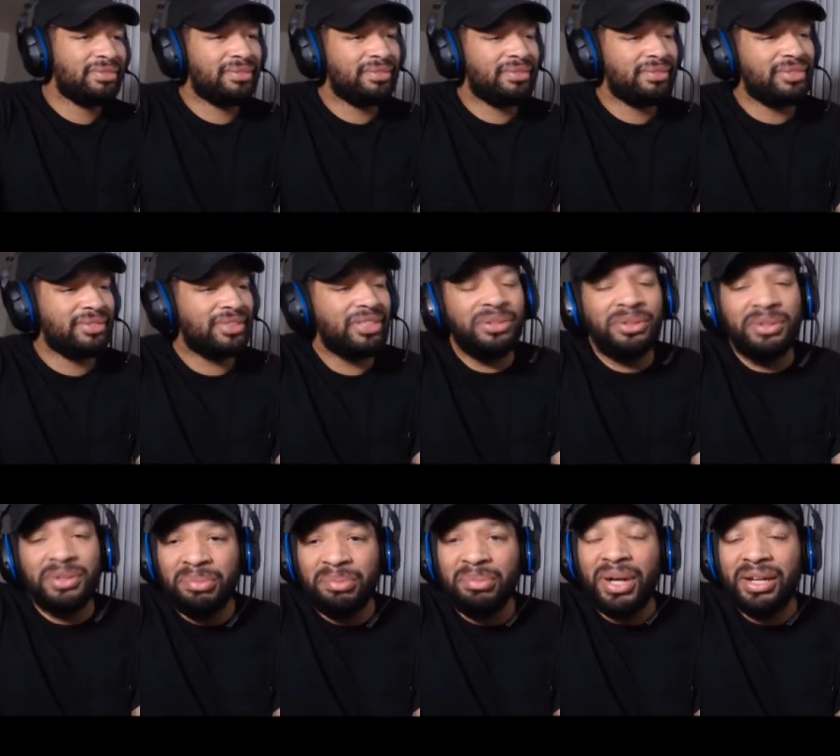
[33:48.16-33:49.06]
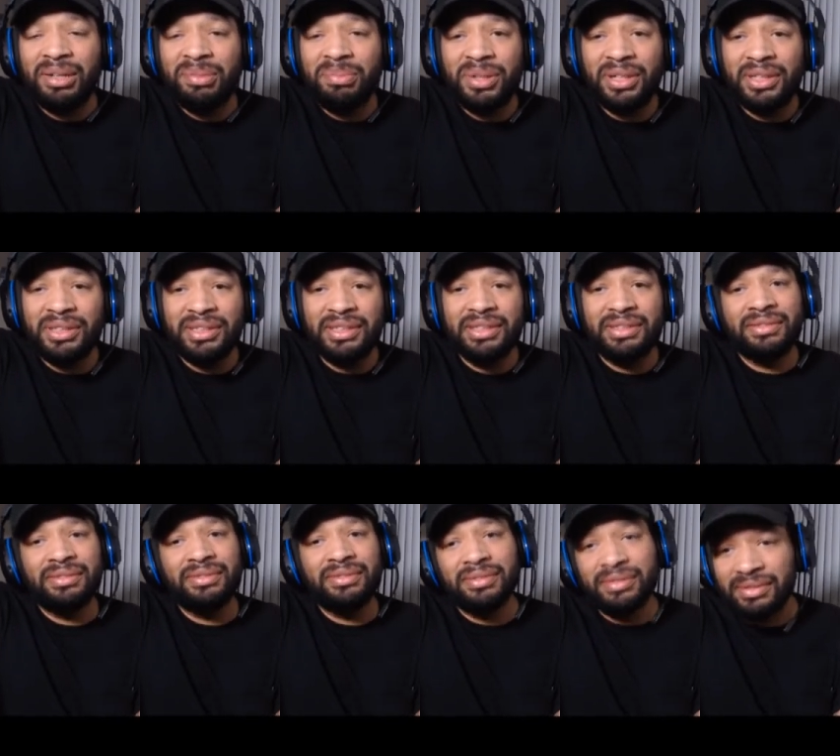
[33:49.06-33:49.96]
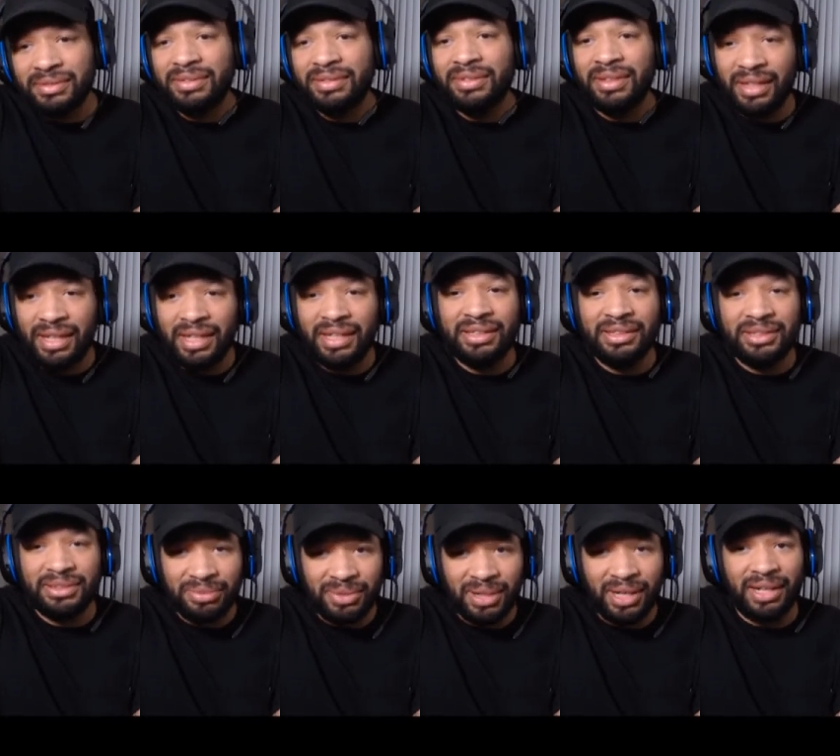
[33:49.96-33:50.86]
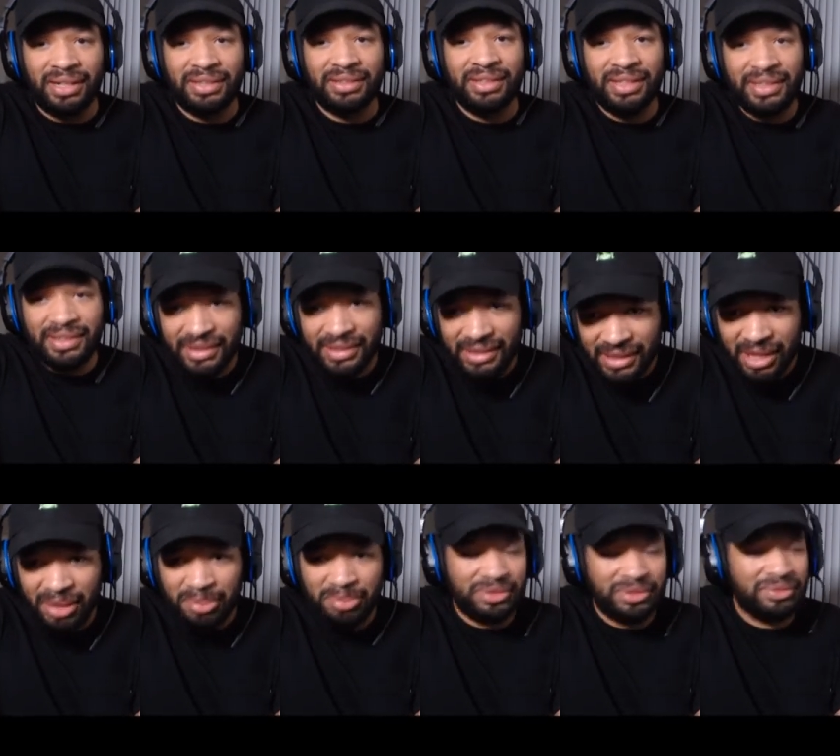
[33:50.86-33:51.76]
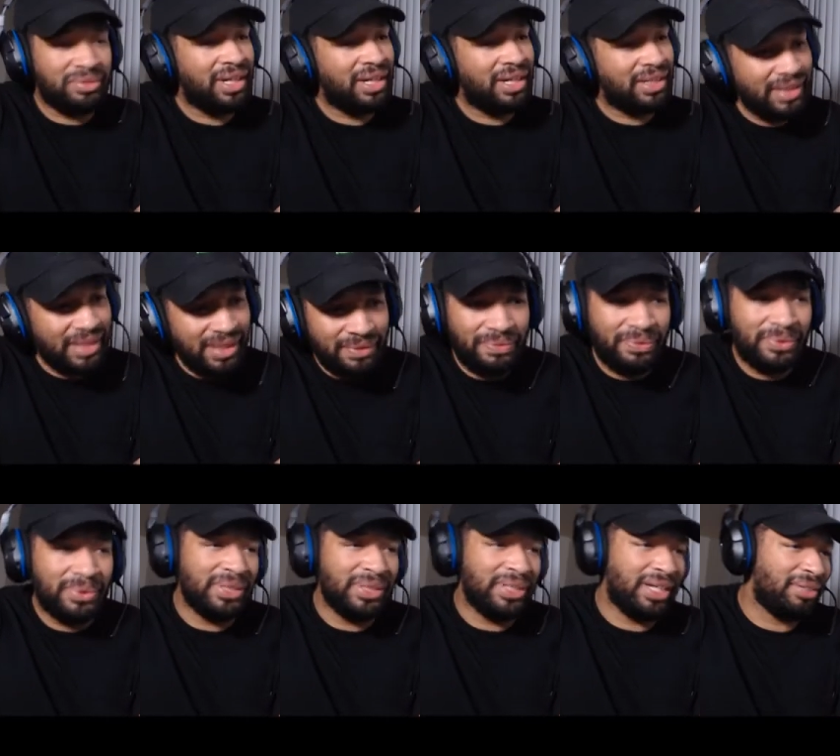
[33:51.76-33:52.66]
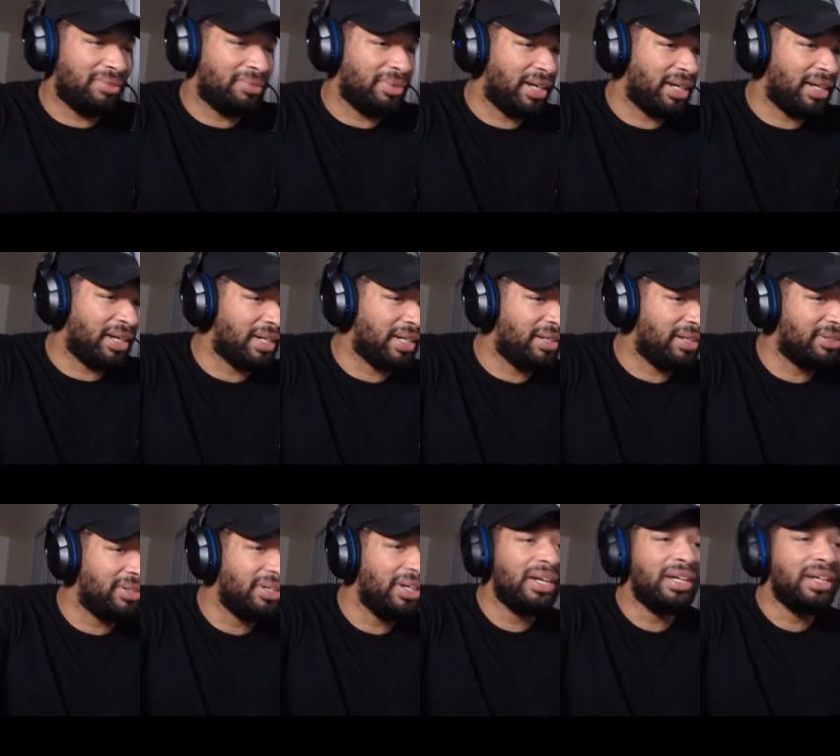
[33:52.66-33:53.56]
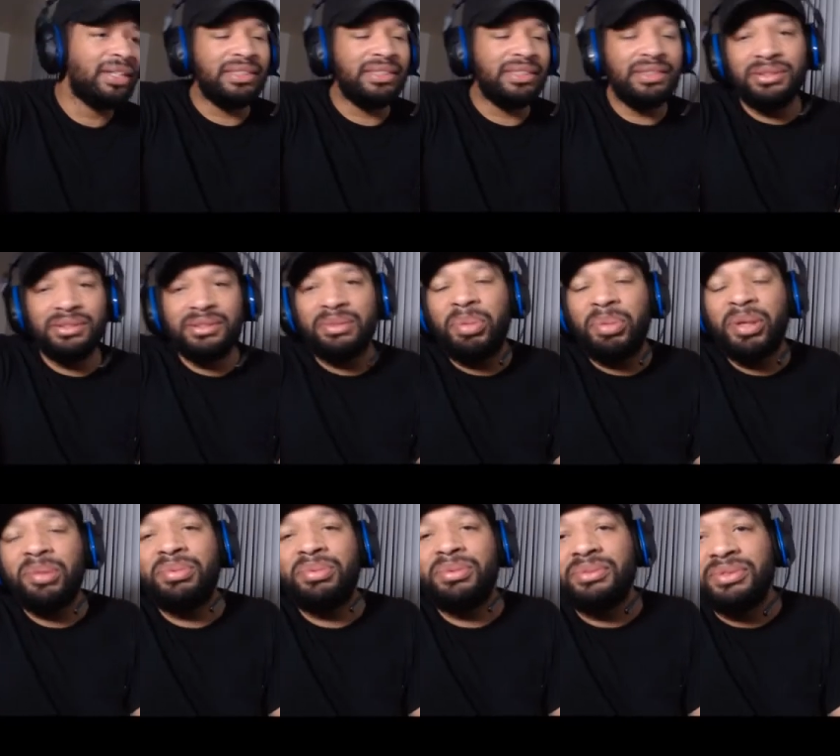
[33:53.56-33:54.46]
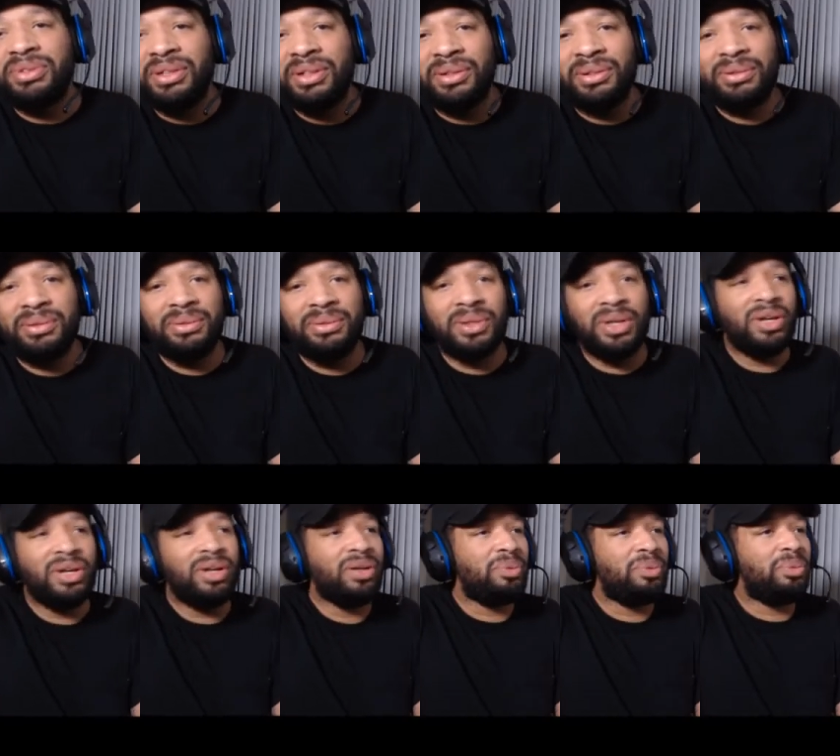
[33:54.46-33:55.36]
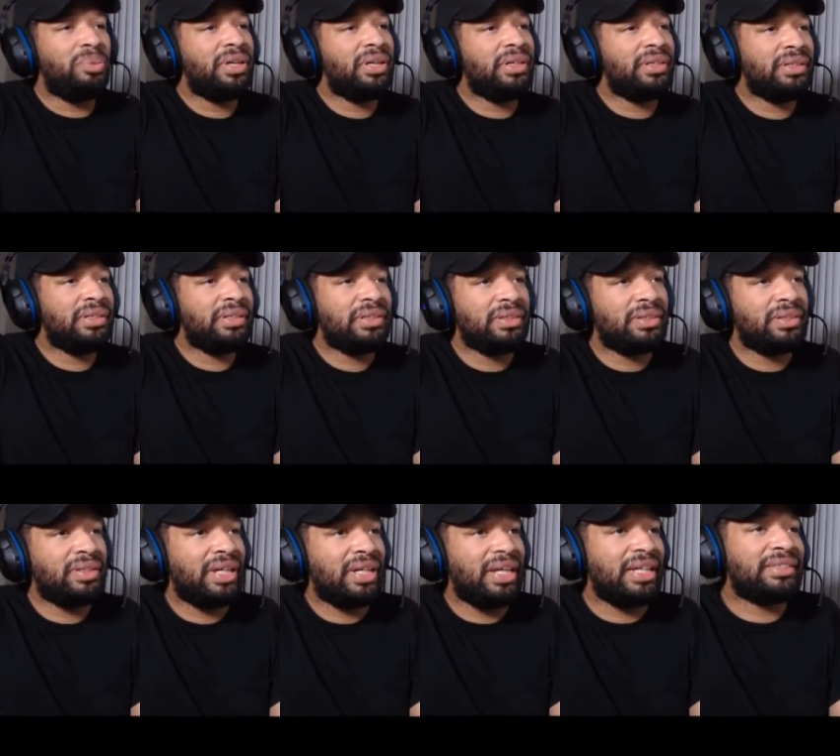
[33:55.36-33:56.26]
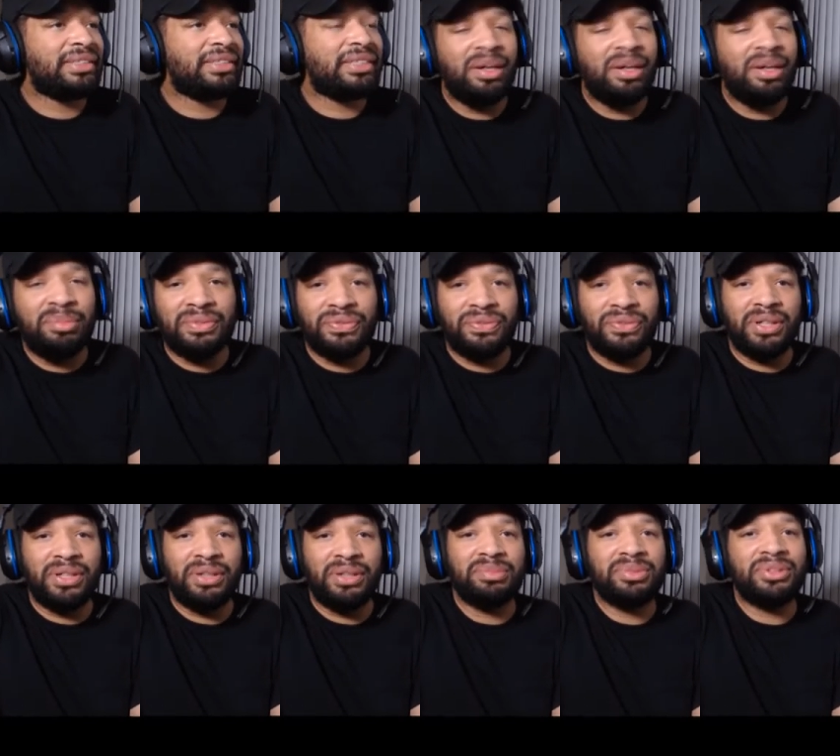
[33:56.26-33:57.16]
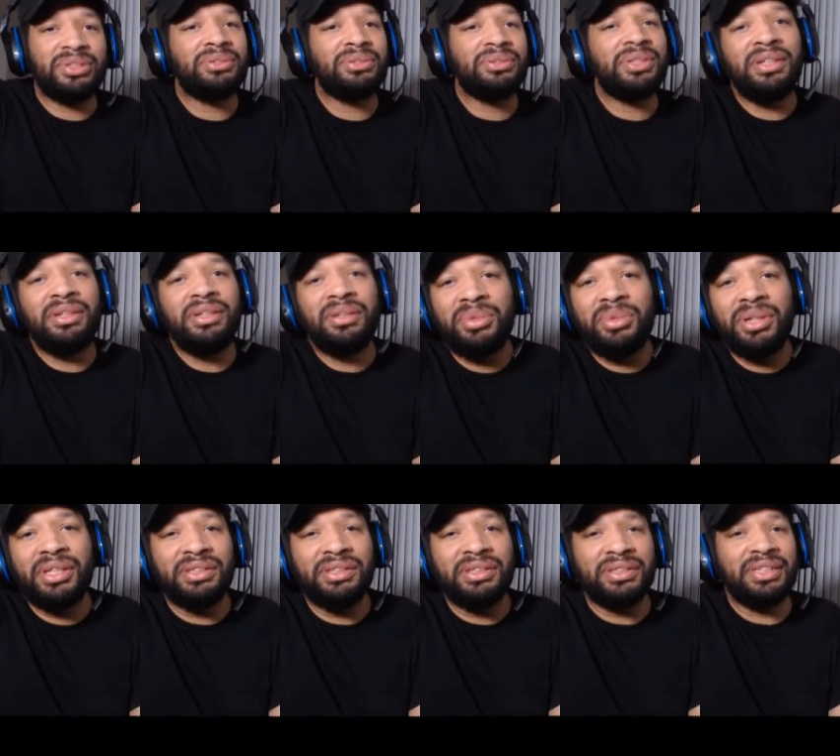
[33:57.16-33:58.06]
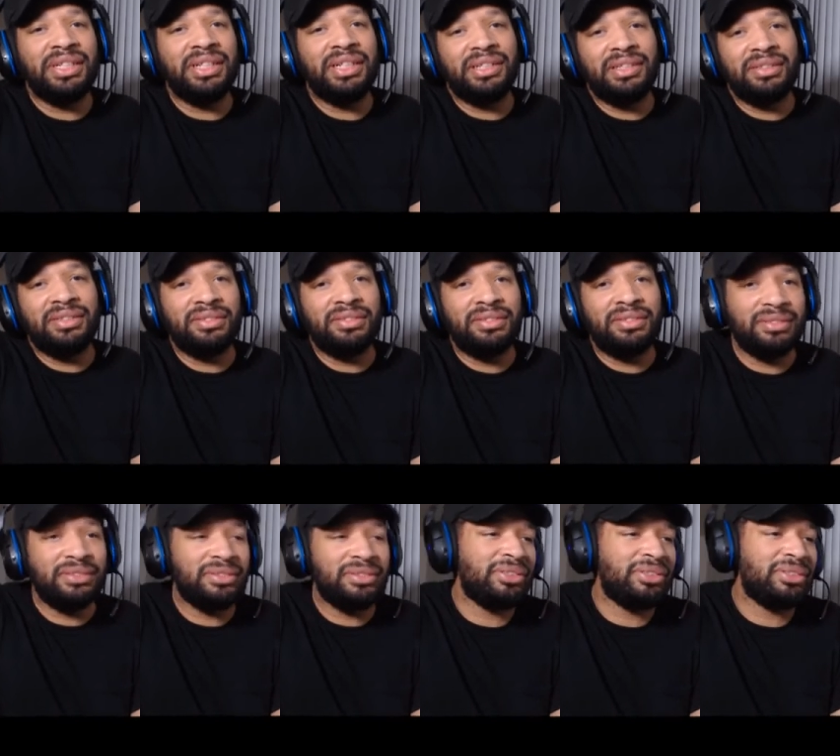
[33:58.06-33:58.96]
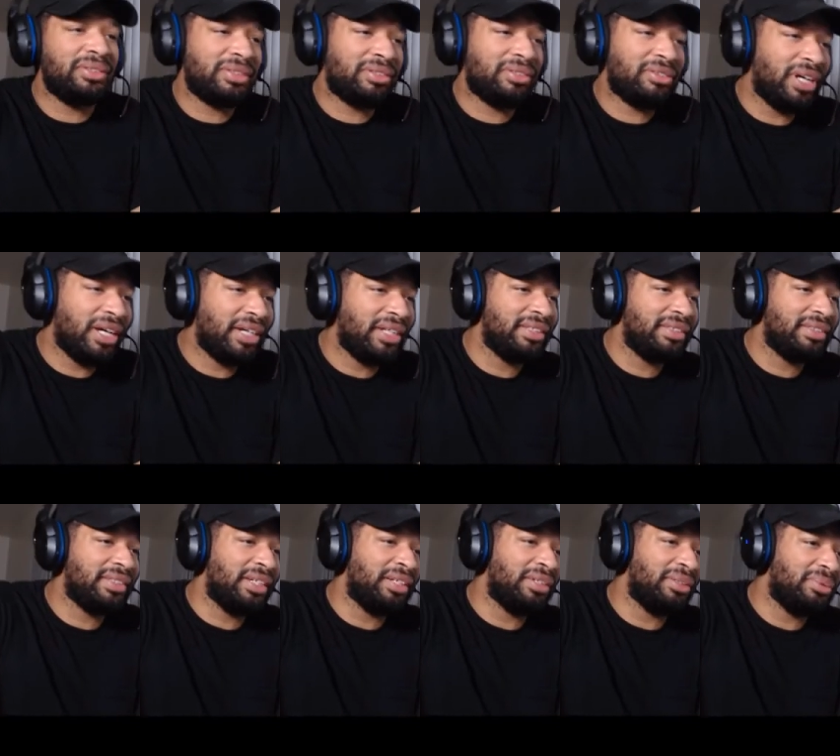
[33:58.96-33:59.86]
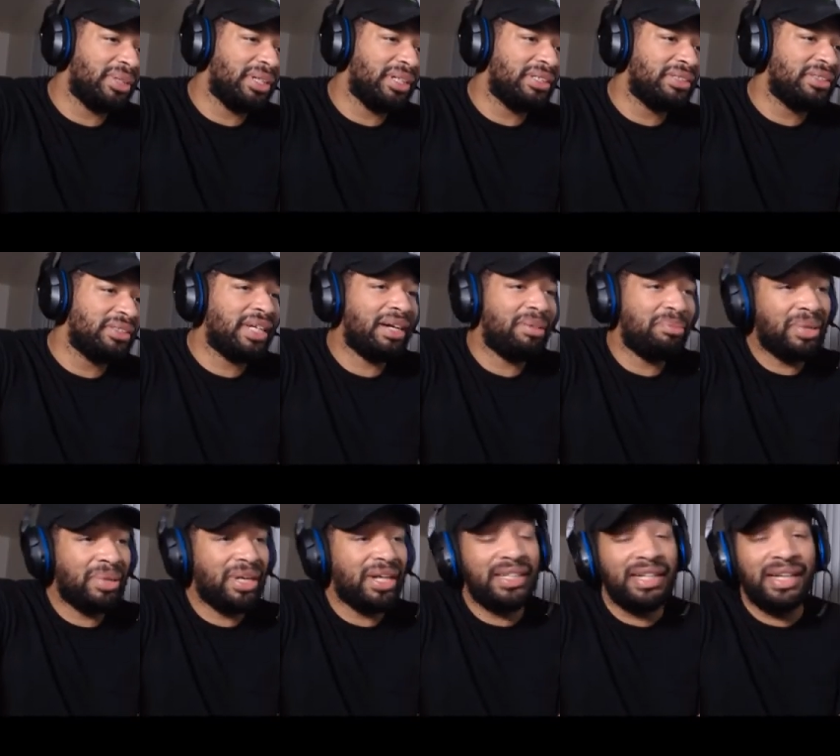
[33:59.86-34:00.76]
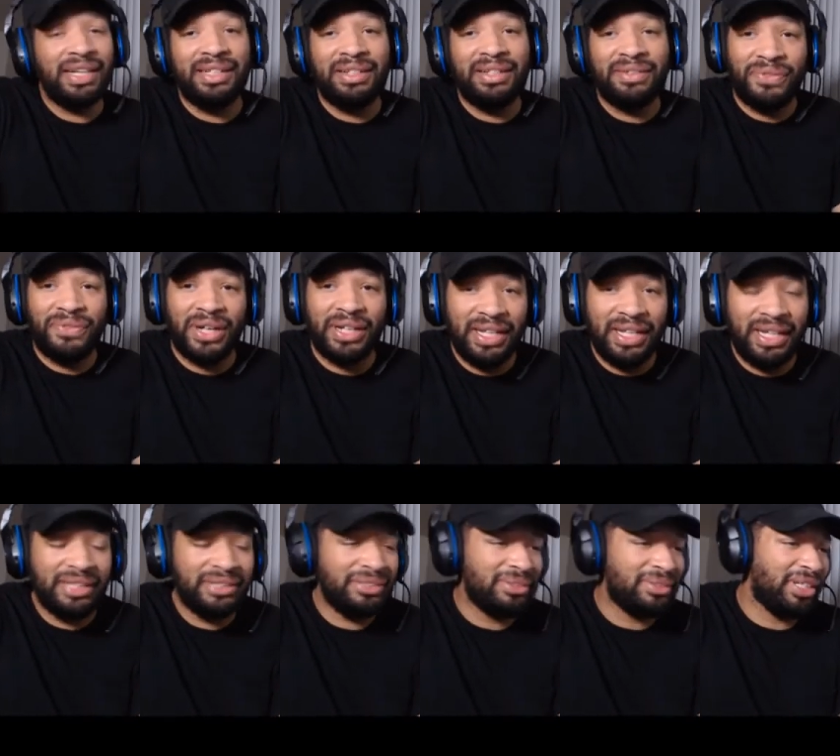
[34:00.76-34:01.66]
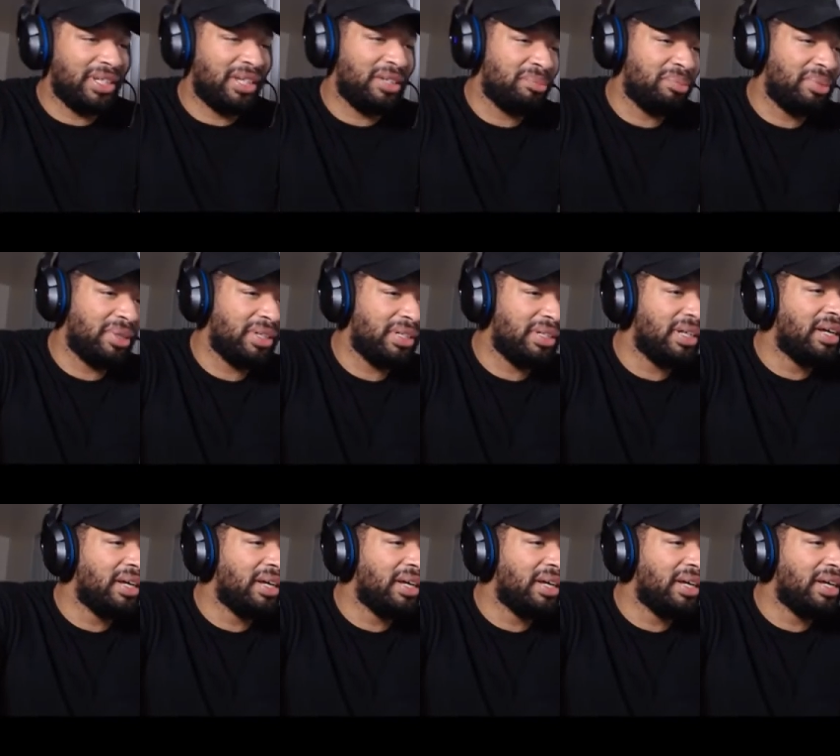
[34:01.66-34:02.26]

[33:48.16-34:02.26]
So, in my opinion, let us rock. Let the gamers rock. Let Fortnite rock out. People know where it's coming from. So, either way, you're getting your credit in a way. You're not probably getting a financial gain, but